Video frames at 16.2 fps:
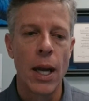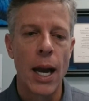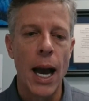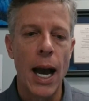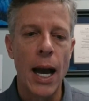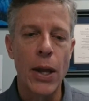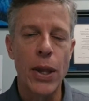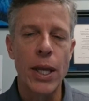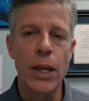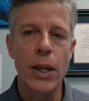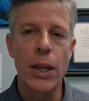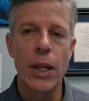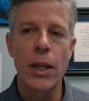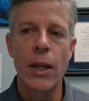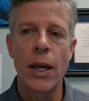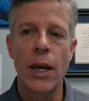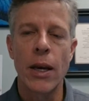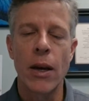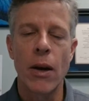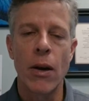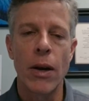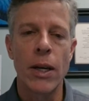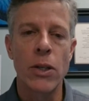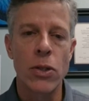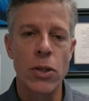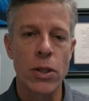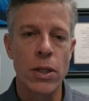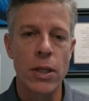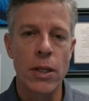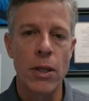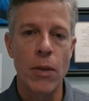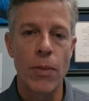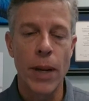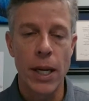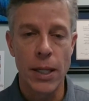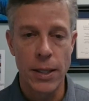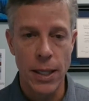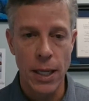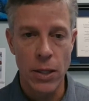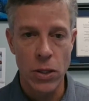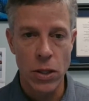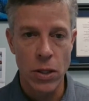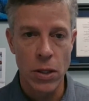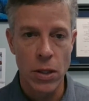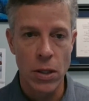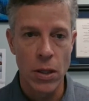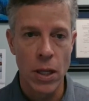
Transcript: I think that they are interested. They're paying attention.